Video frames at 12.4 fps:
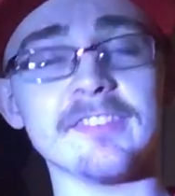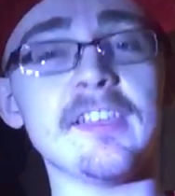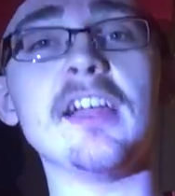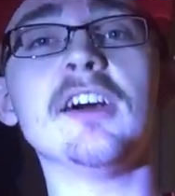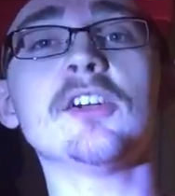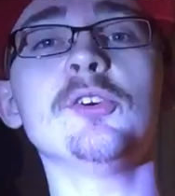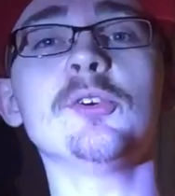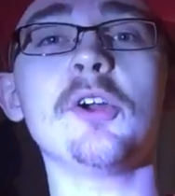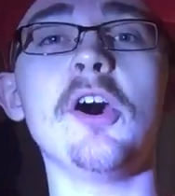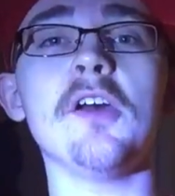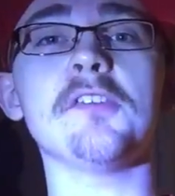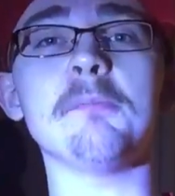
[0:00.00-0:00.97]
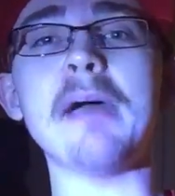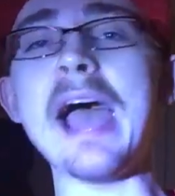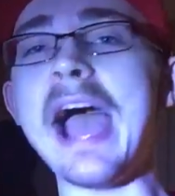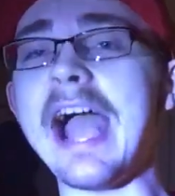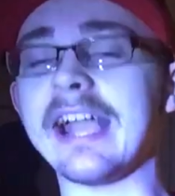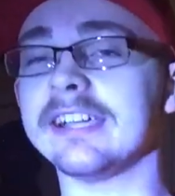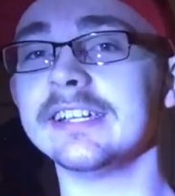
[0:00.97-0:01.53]
Ted Unkel calls it
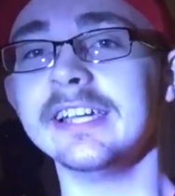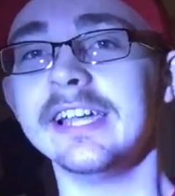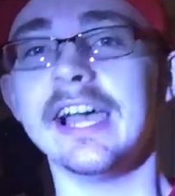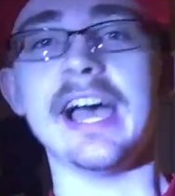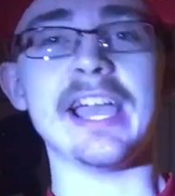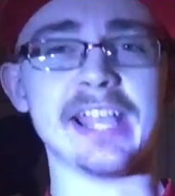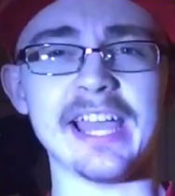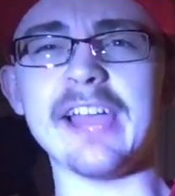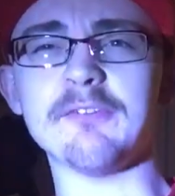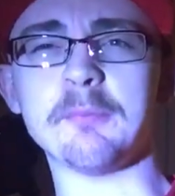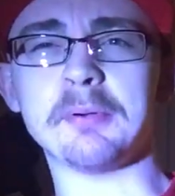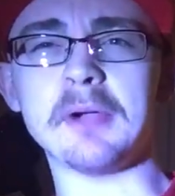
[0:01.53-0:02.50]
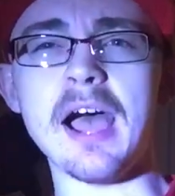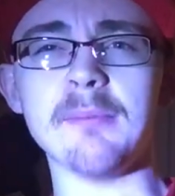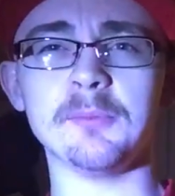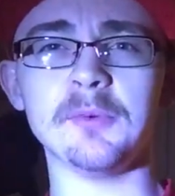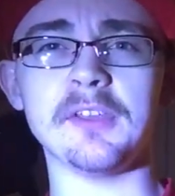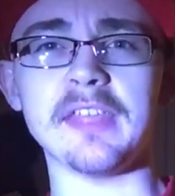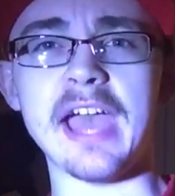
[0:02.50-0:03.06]
back. I kind of have a
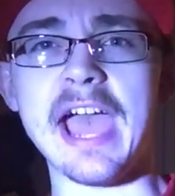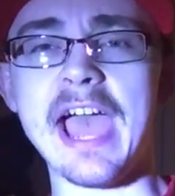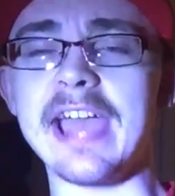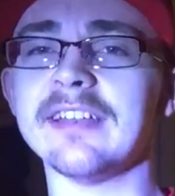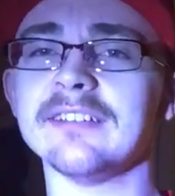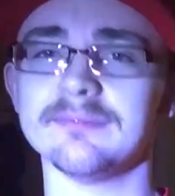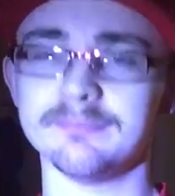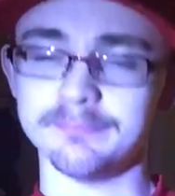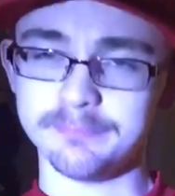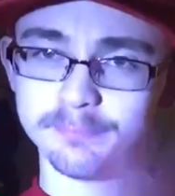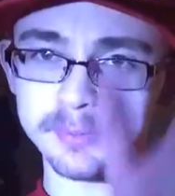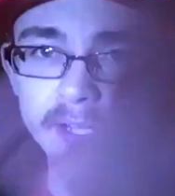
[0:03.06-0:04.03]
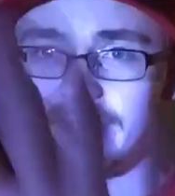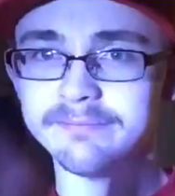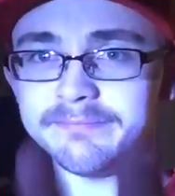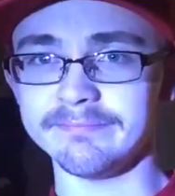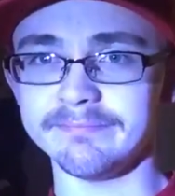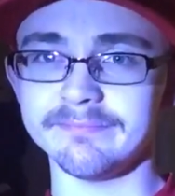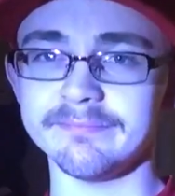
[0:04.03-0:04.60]
problem with that,
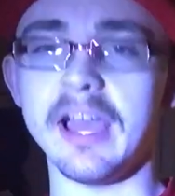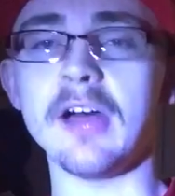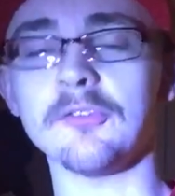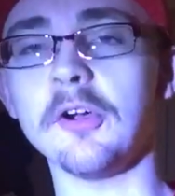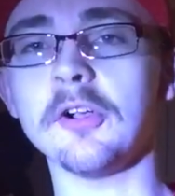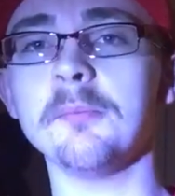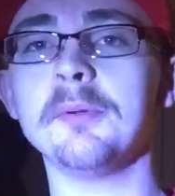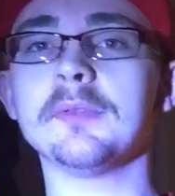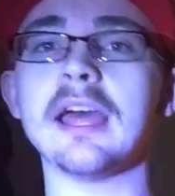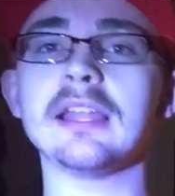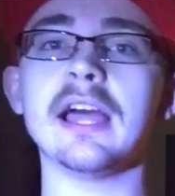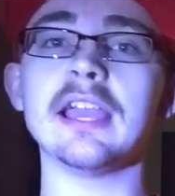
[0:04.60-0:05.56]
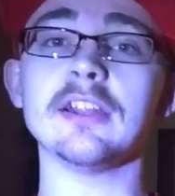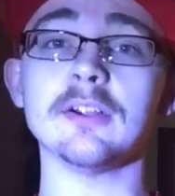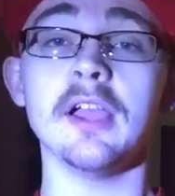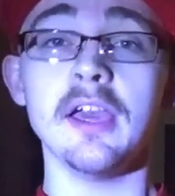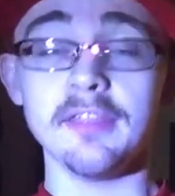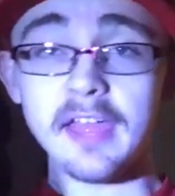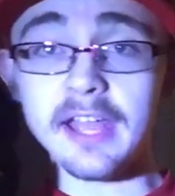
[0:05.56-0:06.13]
but I'll talk about that later.
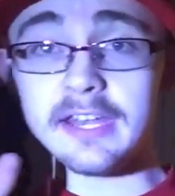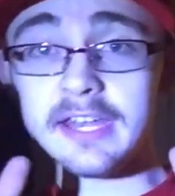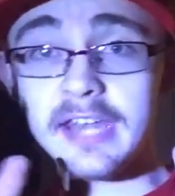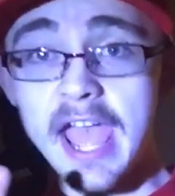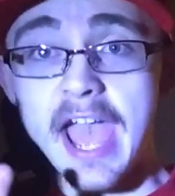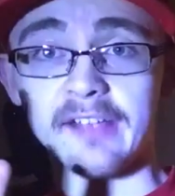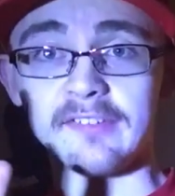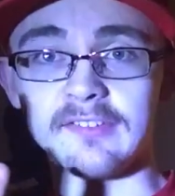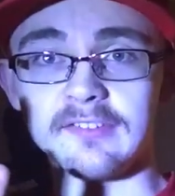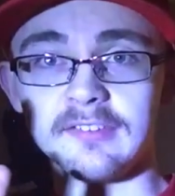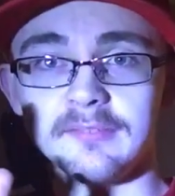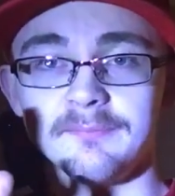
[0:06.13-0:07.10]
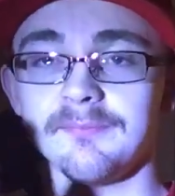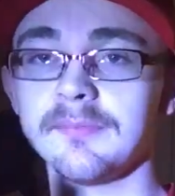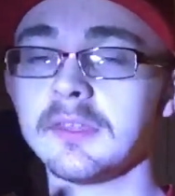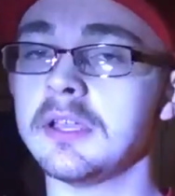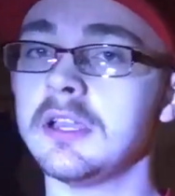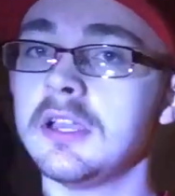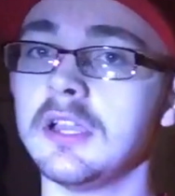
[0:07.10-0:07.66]
Then next,
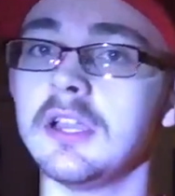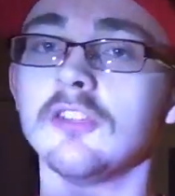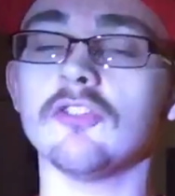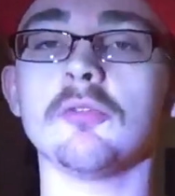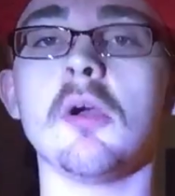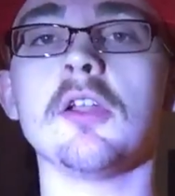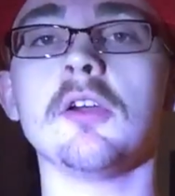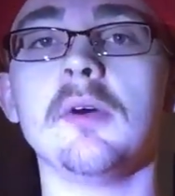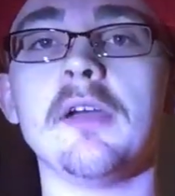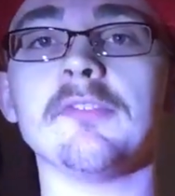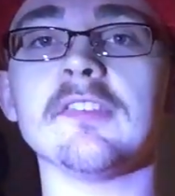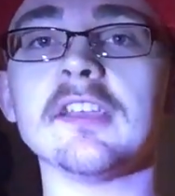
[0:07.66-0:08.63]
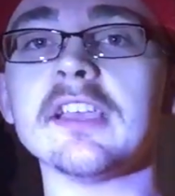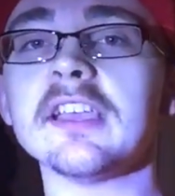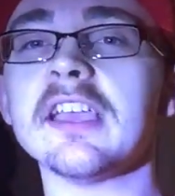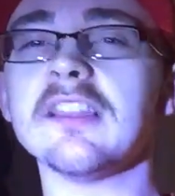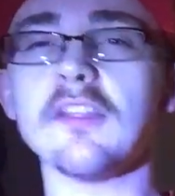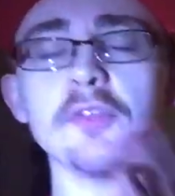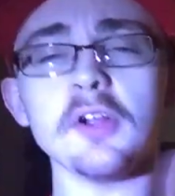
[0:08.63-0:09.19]
Toronto FC
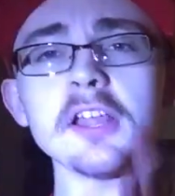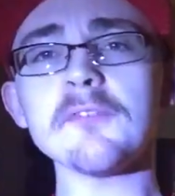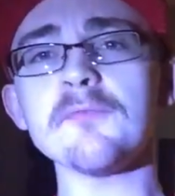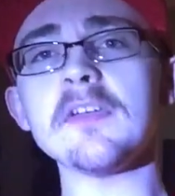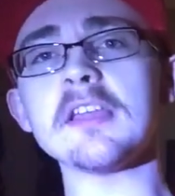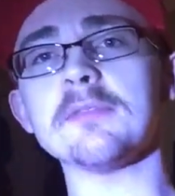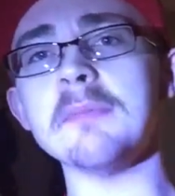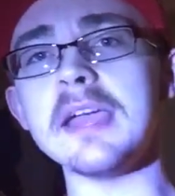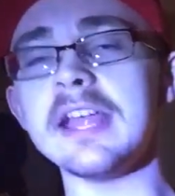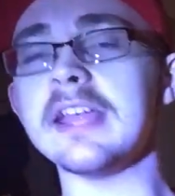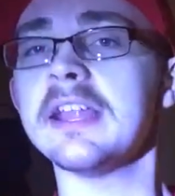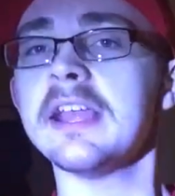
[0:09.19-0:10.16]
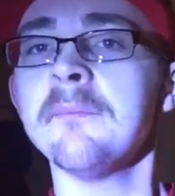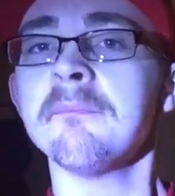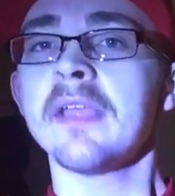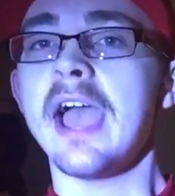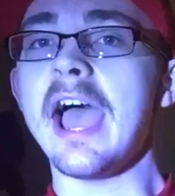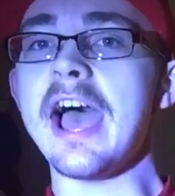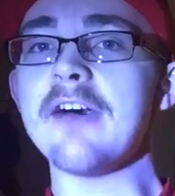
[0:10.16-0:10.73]
in the 35th minute
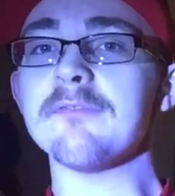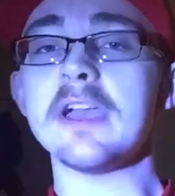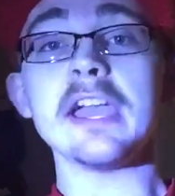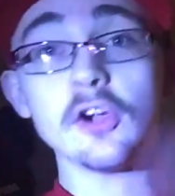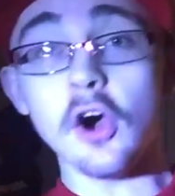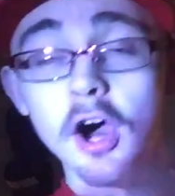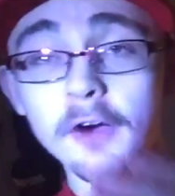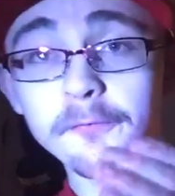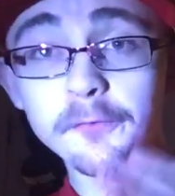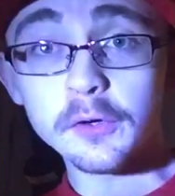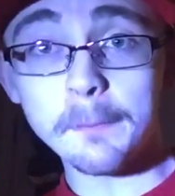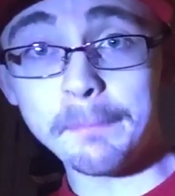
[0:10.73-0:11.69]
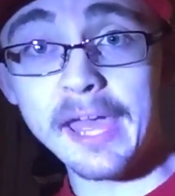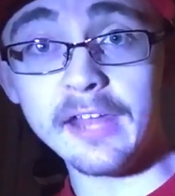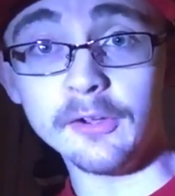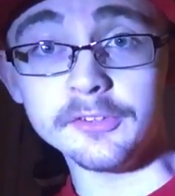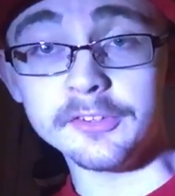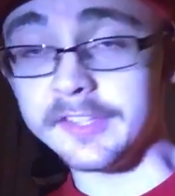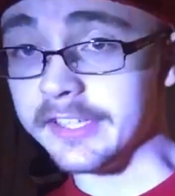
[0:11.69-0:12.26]
have a call for a
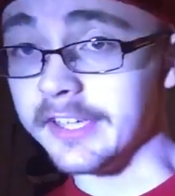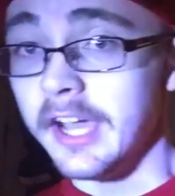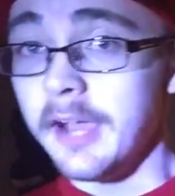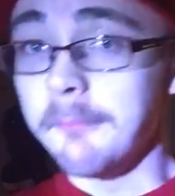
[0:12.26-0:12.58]
penalty.